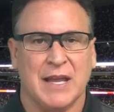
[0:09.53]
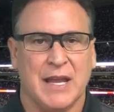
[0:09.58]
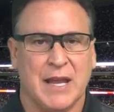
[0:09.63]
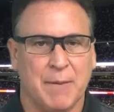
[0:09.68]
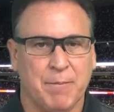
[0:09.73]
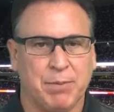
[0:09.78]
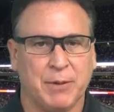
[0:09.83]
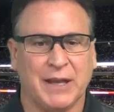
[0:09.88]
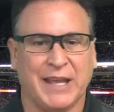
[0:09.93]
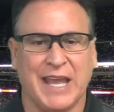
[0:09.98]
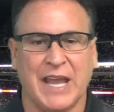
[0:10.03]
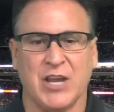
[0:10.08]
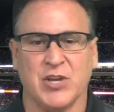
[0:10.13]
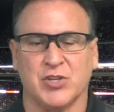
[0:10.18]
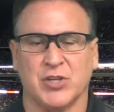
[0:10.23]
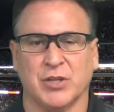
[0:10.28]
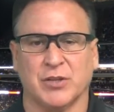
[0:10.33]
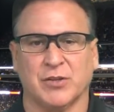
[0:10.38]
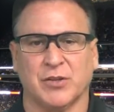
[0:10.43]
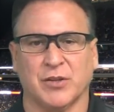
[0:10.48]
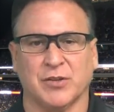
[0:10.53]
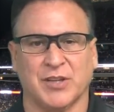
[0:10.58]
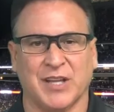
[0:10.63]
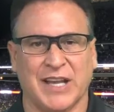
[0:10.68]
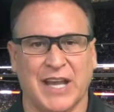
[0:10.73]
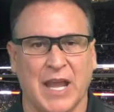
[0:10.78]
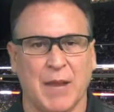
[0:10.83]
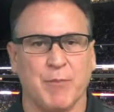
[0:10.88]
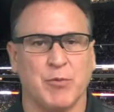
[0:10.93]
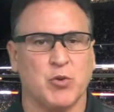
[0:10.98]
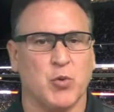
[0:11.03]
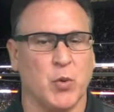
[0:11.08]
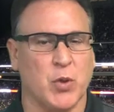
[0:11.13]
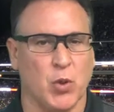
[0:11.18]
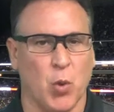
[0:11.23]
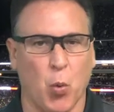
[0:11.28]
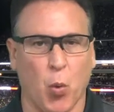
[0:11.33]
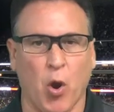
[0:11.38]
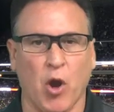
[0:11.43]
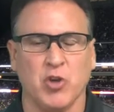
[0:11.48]
implications. It's a game between
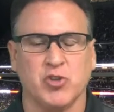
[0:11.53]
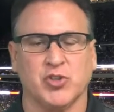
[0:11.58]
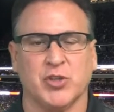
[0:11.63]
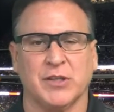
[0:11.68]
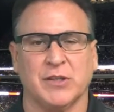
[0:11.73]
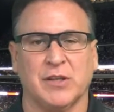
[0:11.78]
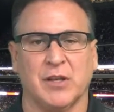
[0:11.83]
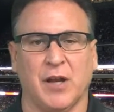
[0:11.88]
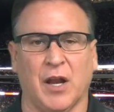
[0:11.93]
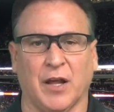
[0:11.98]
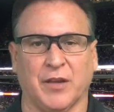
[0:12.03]
the Washington